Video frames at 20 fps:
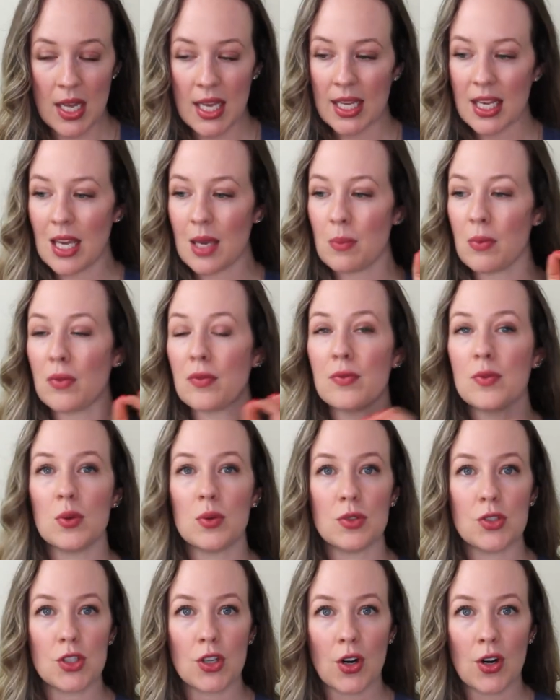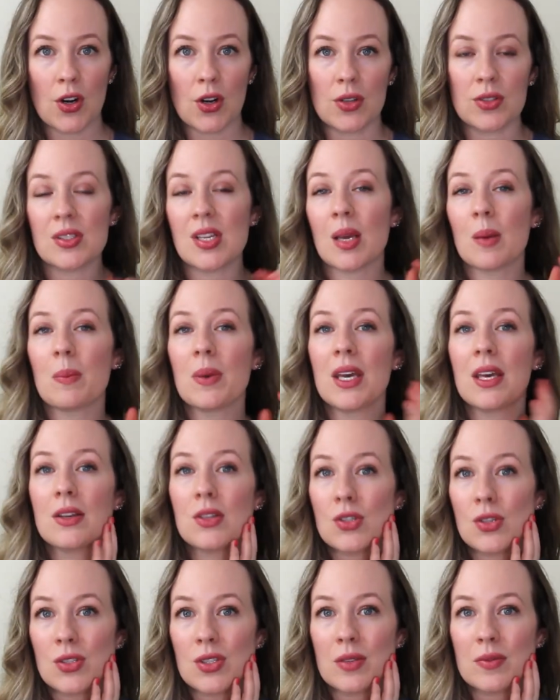Keep a food journal, take
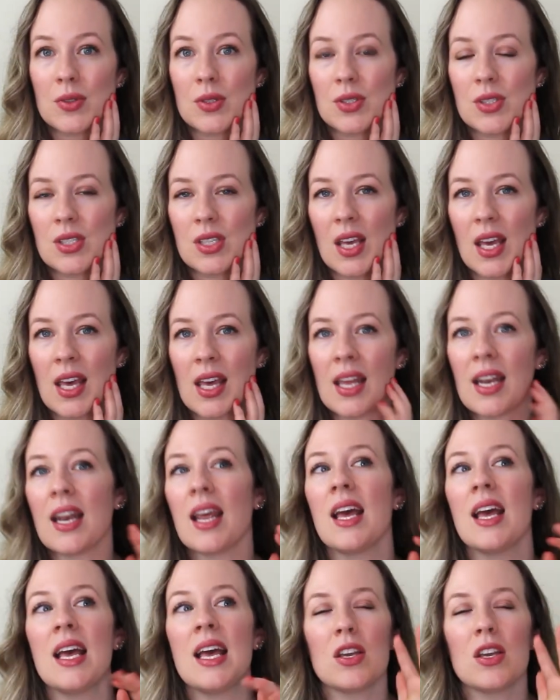pictures of your skin.